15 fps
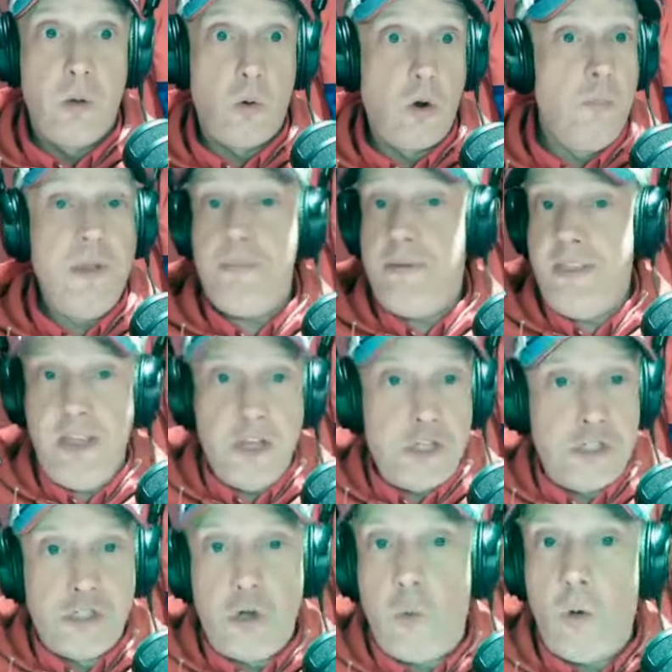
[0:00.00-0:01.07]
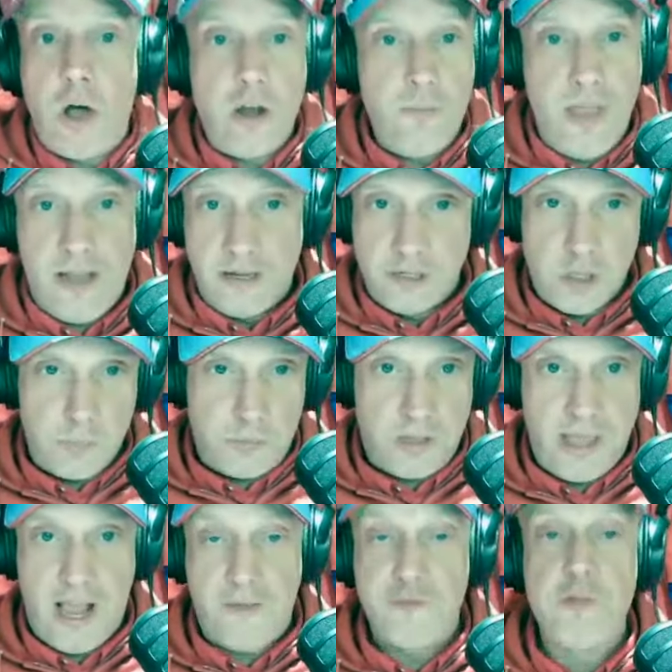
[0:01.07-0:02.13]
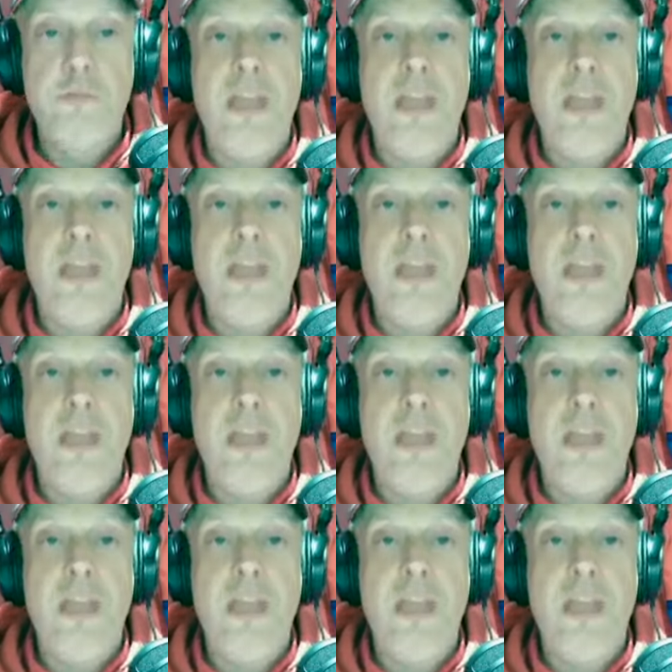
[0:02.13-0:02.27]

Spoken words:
Or maybe they just don't want to make it to the playoffs.